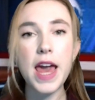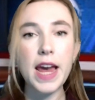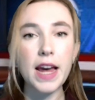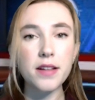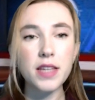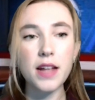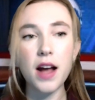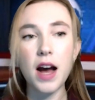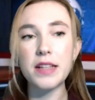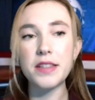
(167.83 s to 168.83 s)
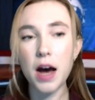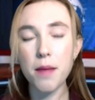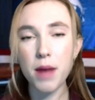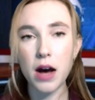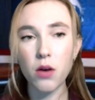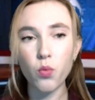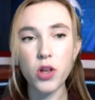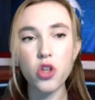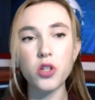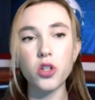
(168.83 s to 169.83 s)
And in Hadama,
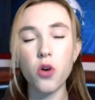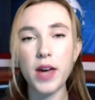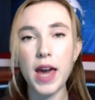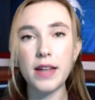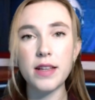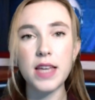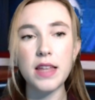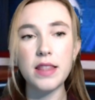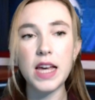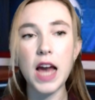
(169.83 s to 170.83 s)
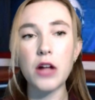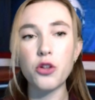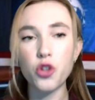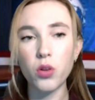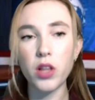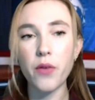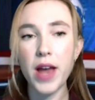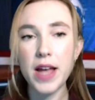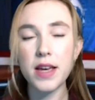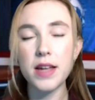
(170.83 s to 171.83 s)
which is located in the Adola
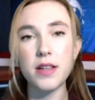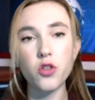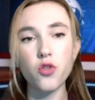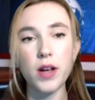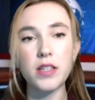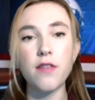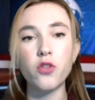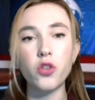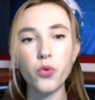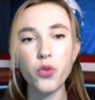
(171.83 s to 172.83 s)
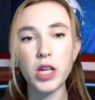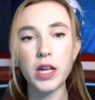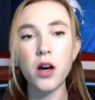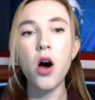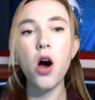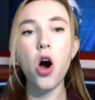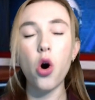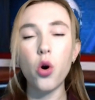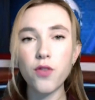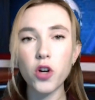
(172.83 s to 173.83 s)
Rede district of Guji,
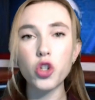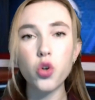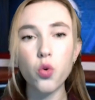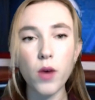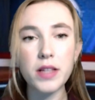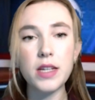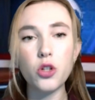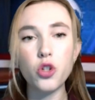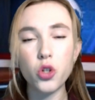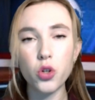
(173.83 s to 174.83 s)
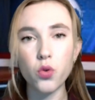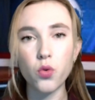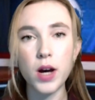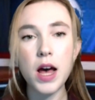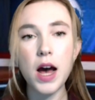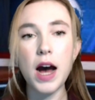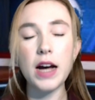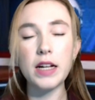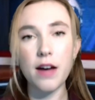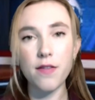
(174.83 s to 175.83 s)
over 22
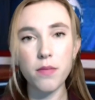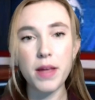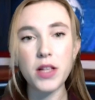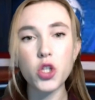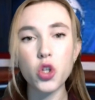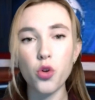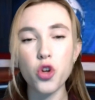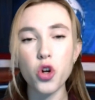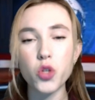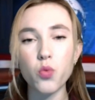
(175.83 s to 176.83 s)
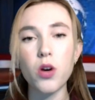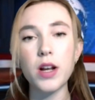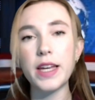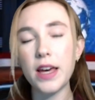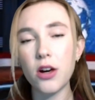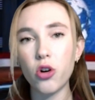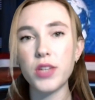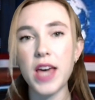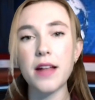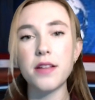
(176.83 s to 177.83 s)
government soldiers were
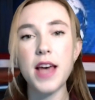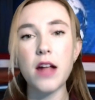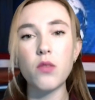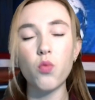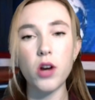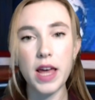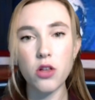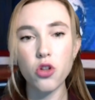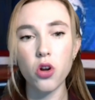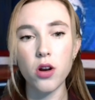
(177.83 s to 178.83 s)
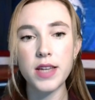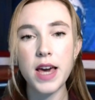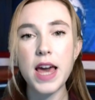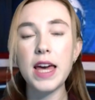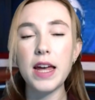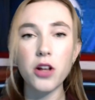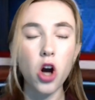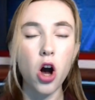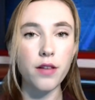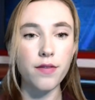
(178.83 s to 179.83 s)
killed and 10 were injured in a
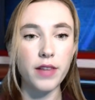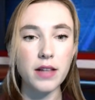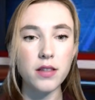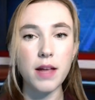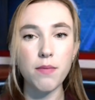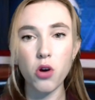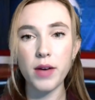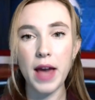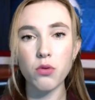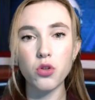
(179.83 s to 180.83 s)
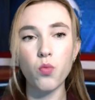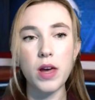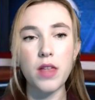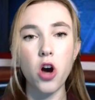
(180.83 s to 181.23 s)
conflict that broke out with